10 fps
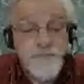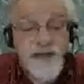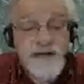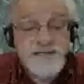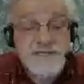
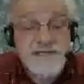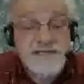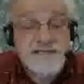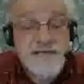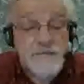As an
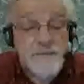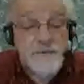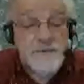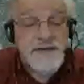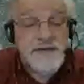
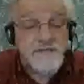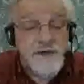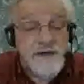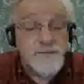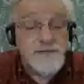example, if
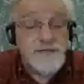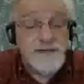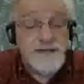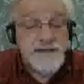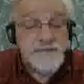I would
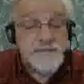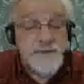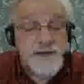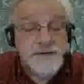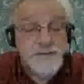delete
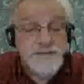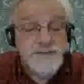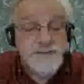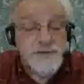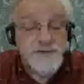my
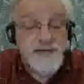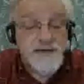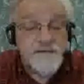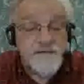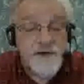original
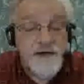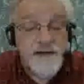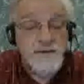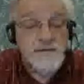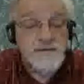data
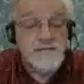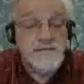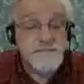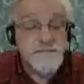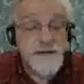file
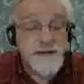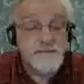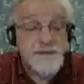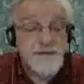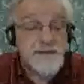
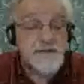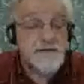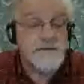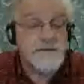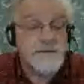up
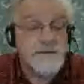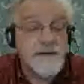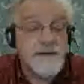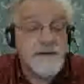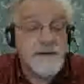here,
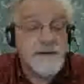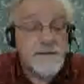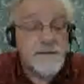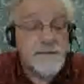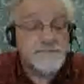
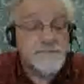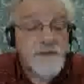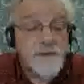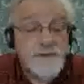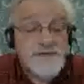
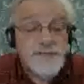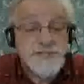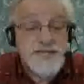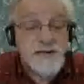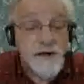which
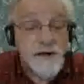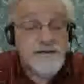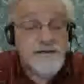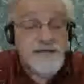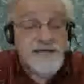is a
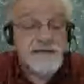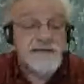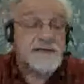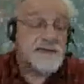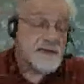hard link,
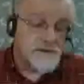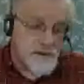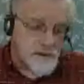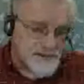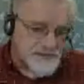
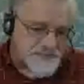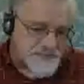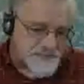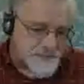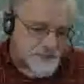notice
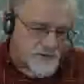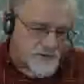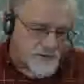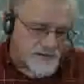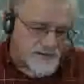the number of
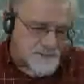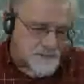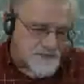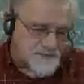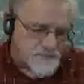hard links
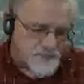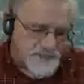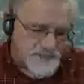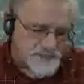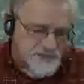went from
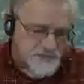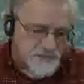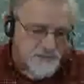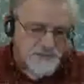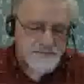3 to
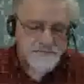2.